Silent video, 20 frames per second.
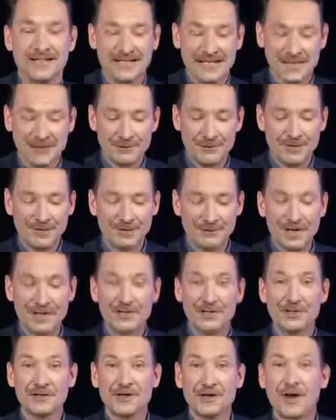Decrease
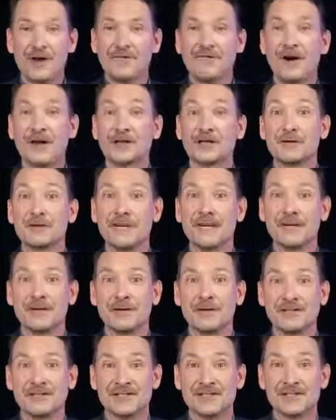pressure, volume
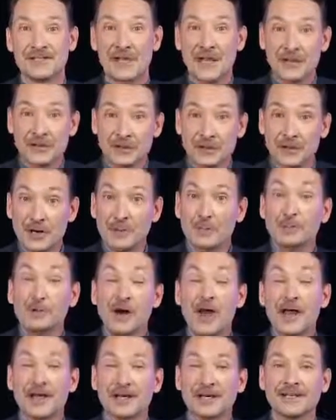increases. So their
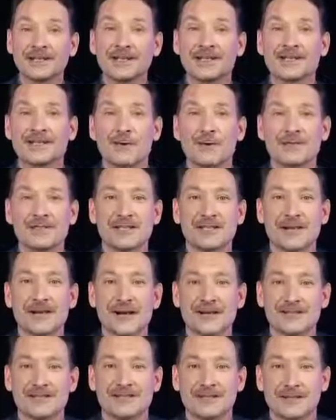product is always a
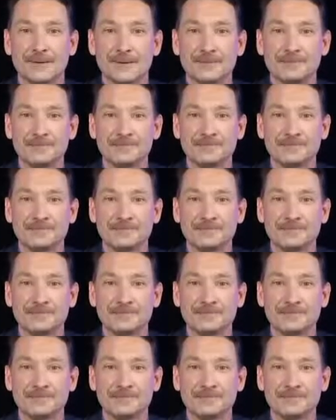constant.